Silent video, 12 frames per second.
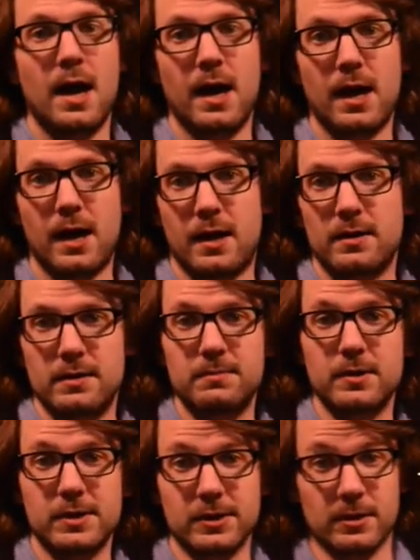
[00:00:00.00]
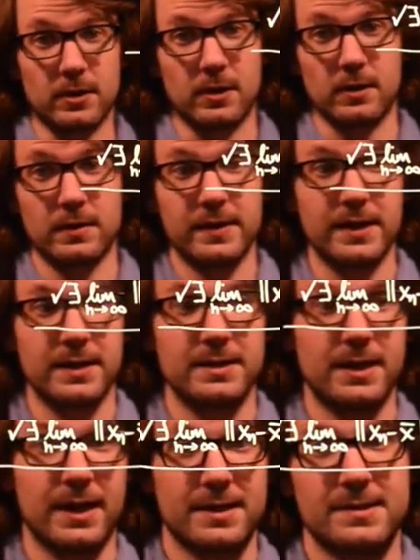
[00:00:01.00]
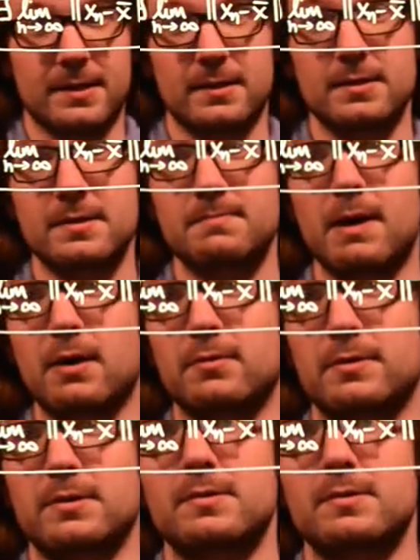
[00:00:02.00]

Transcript: and in particular that xn is bounded.